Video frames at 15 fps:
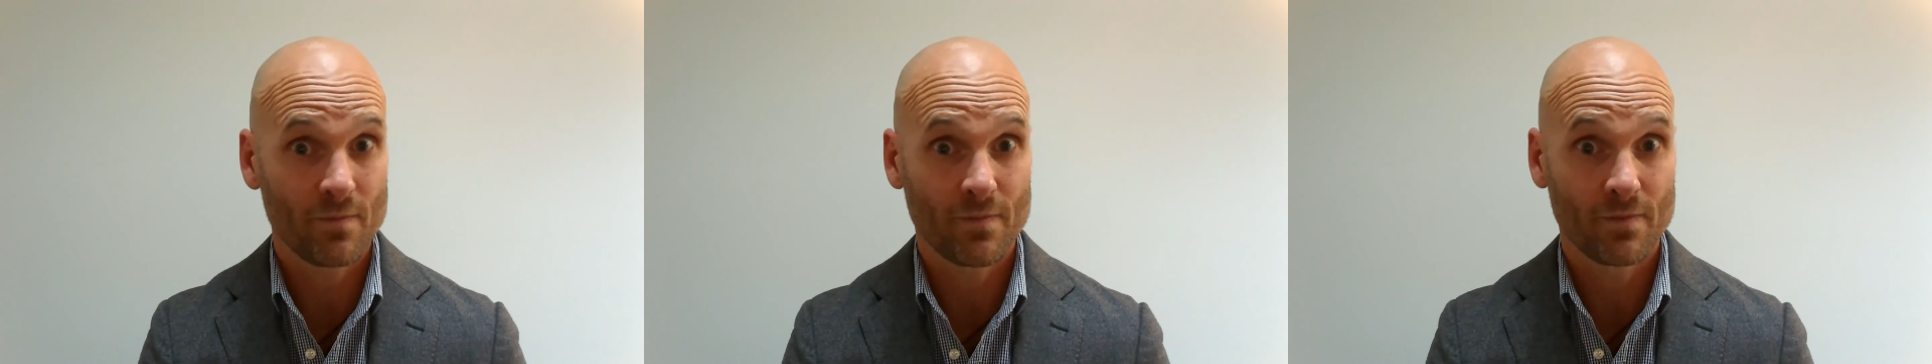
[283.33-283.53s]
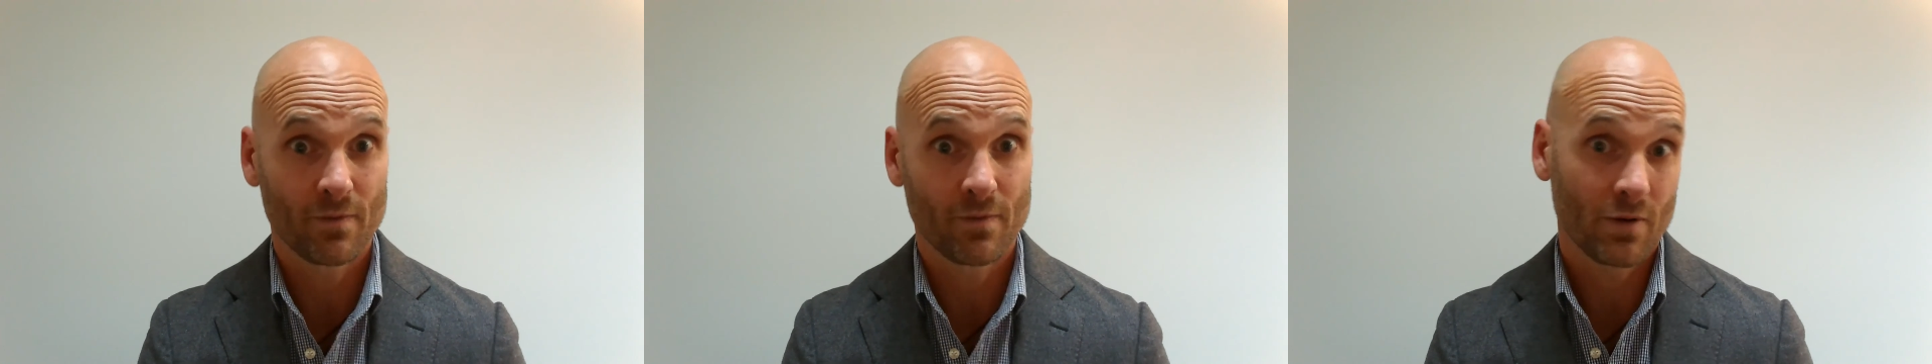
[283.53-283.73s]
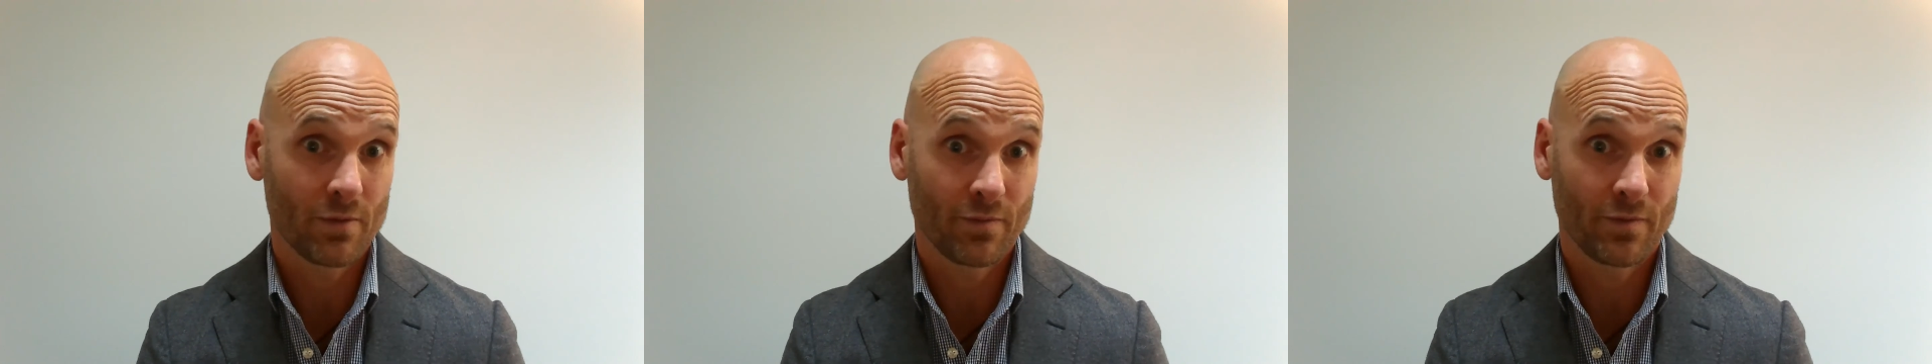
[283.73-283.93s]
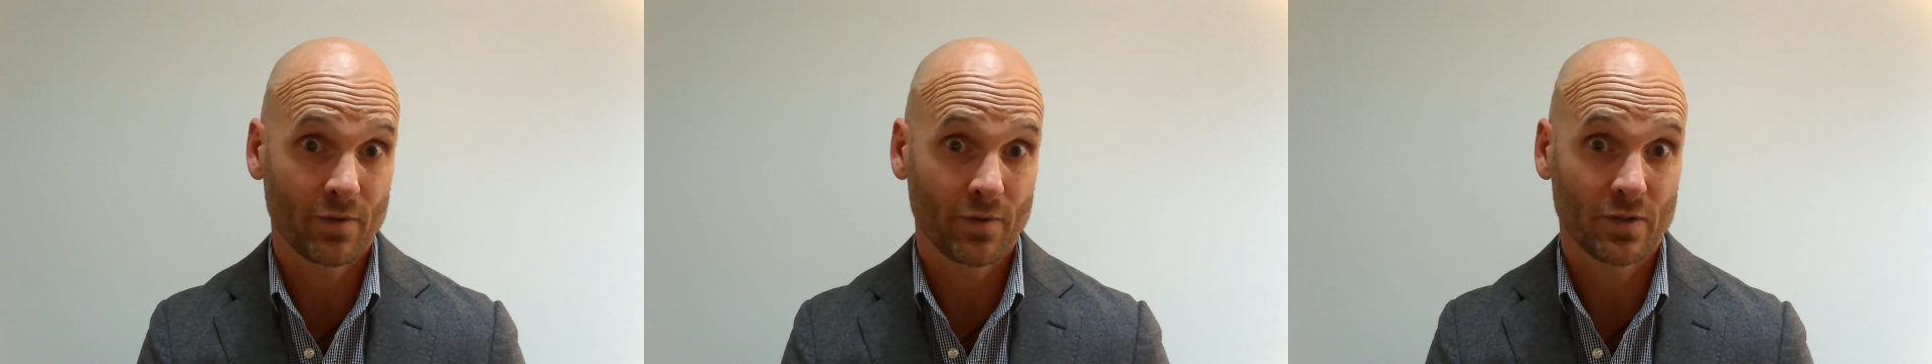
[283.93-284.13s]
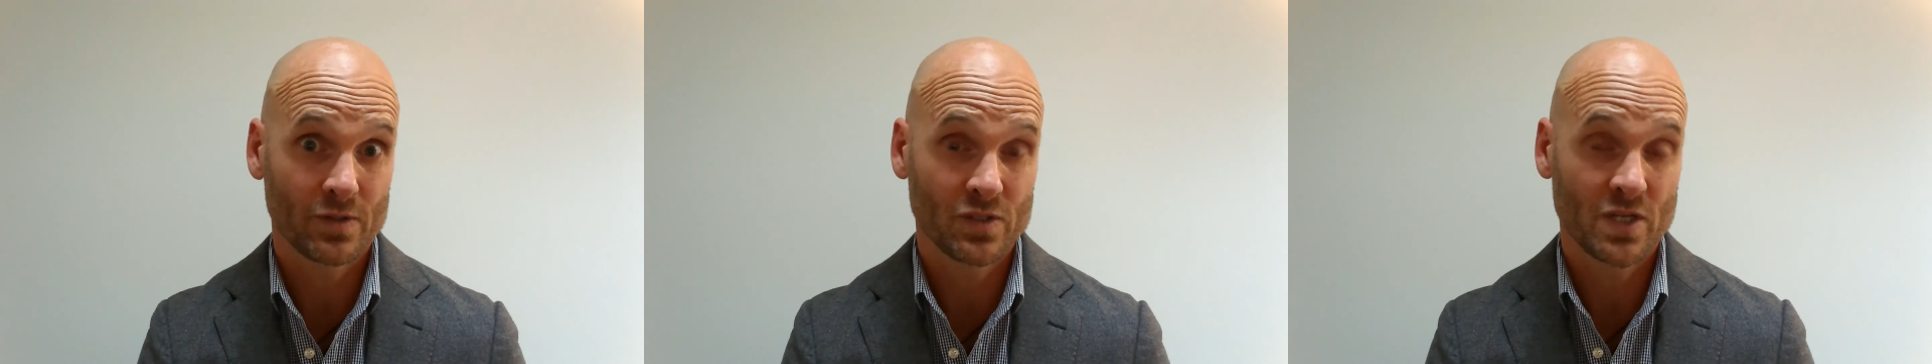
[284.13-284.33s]

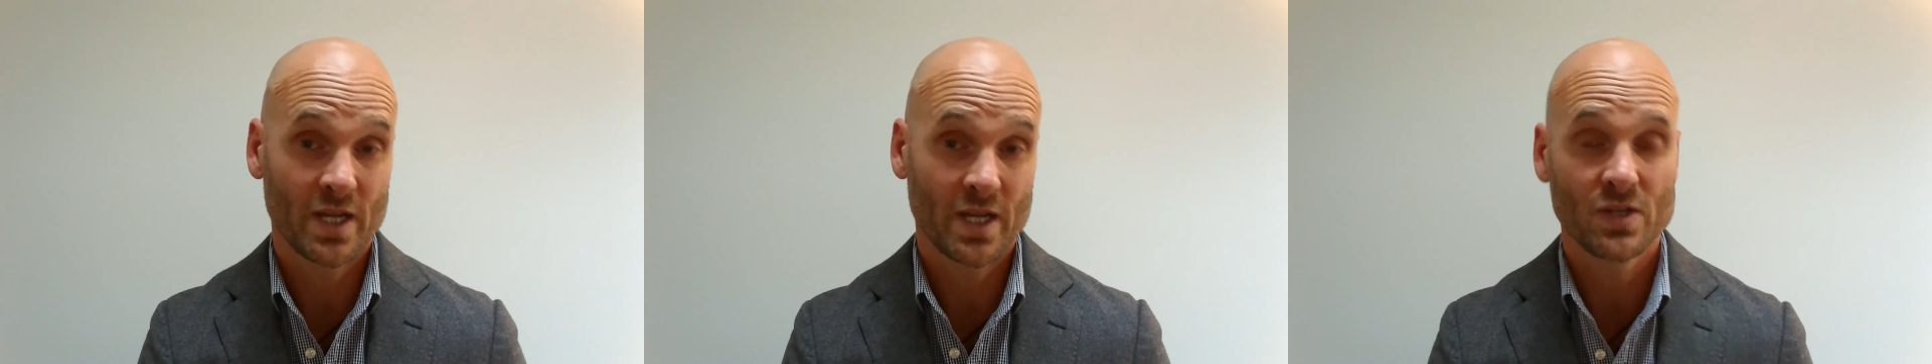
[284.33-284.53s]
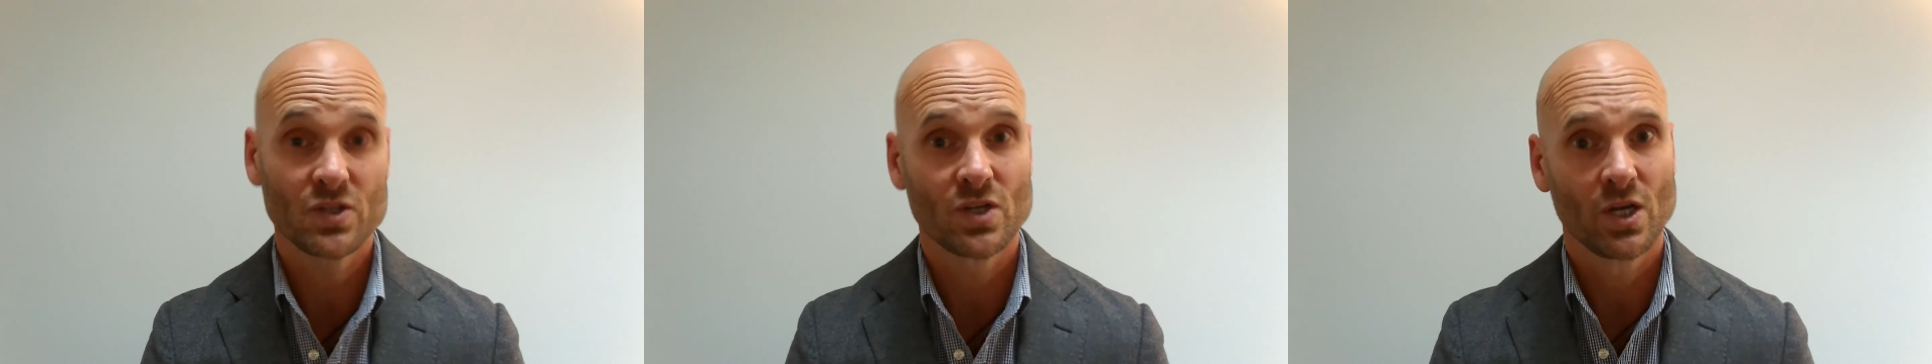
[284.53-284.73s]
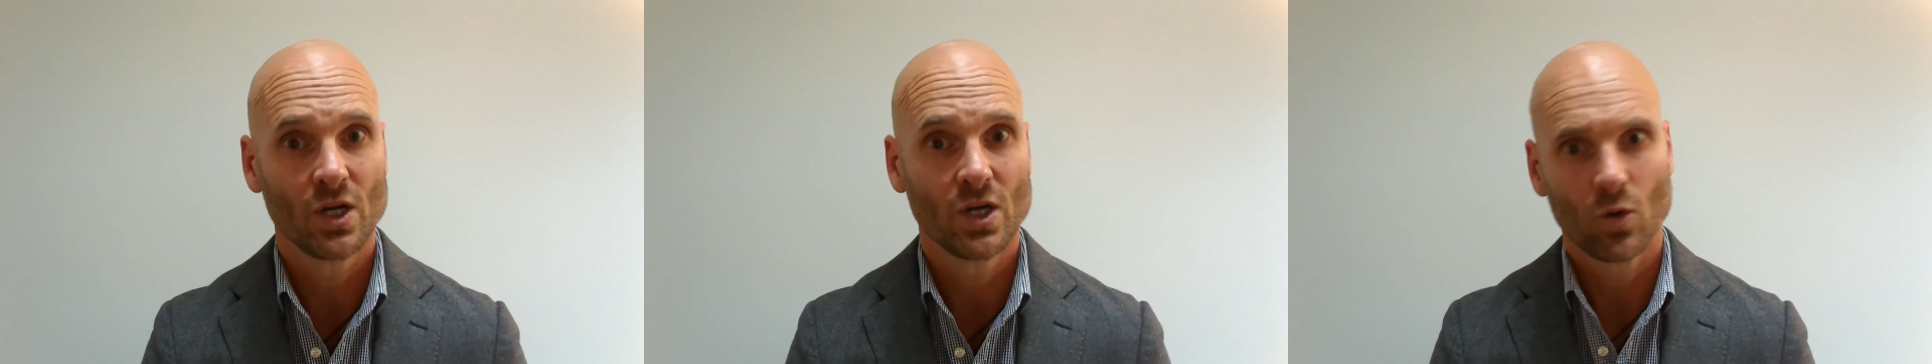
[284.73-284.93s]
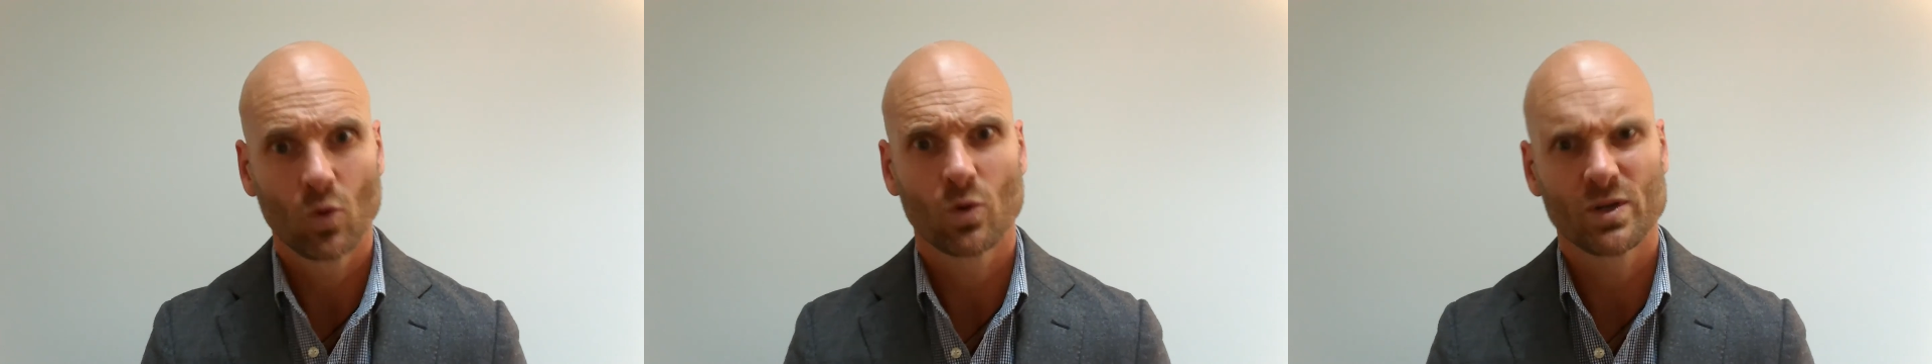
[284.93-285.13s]
growth-focused change or